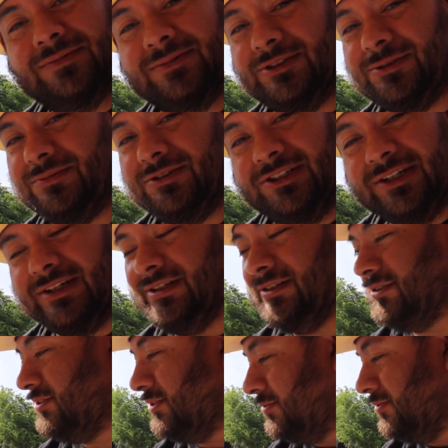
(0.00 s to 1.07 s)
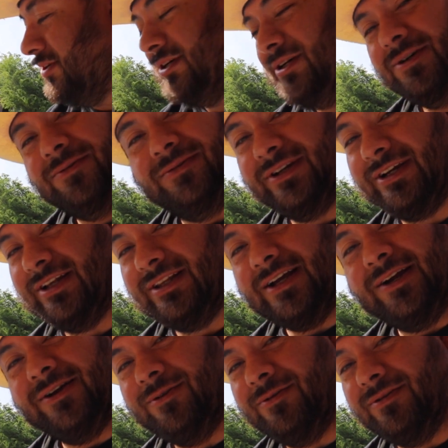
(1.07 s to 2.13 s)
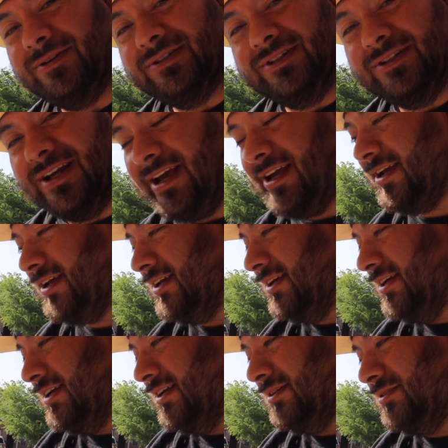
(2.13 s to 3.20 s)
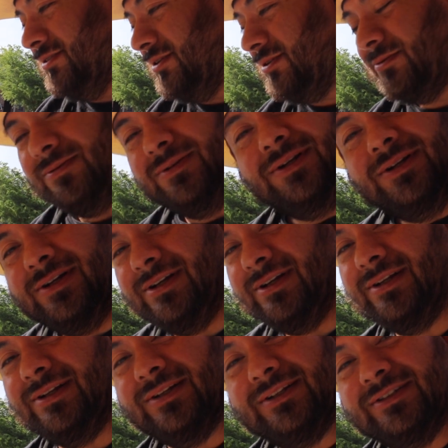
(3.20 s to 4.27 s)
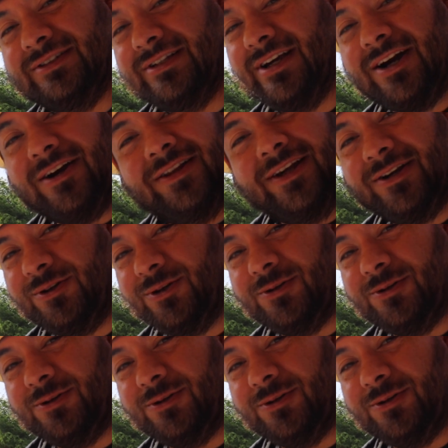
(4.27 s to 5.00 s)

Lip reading: Some chicken. So we get that going today. So let's see how that